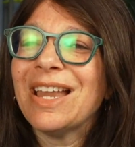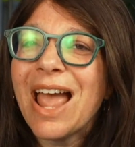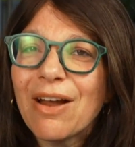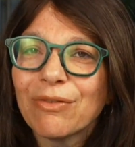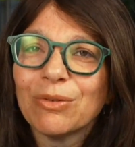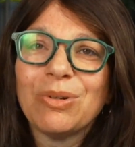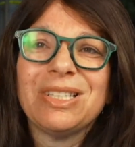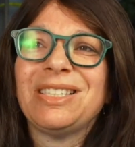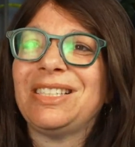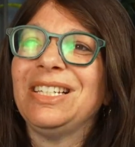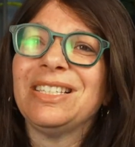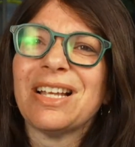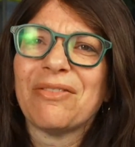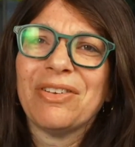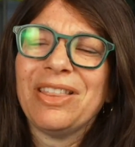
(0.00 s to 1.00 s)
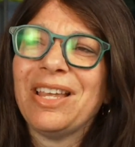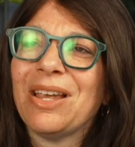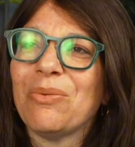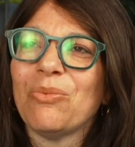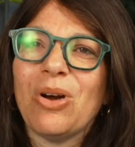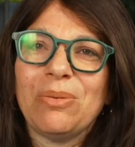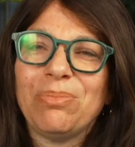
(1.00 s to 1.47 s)
everyone sees everything in
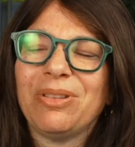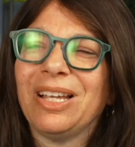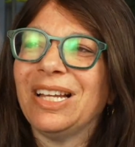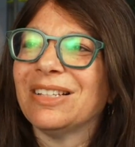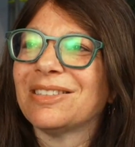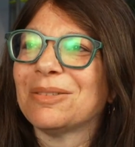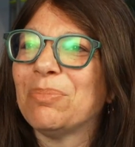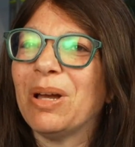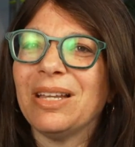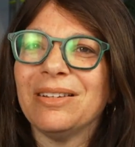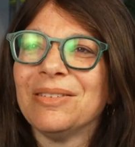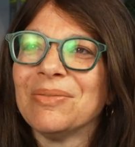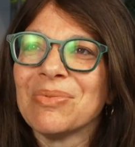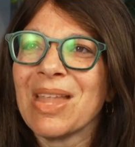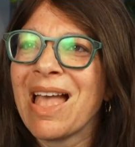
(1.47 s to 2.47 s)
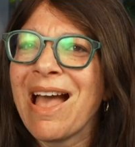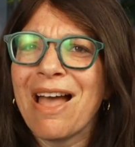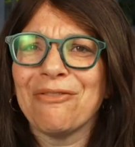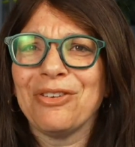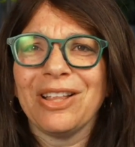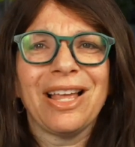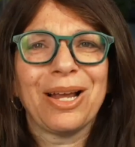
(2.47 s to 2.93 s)
one place. But I
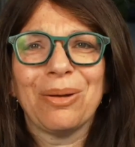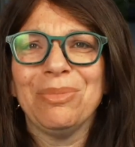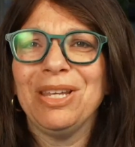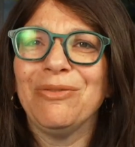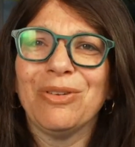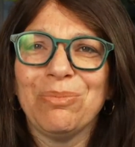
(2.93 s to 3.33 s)
feel like I'm even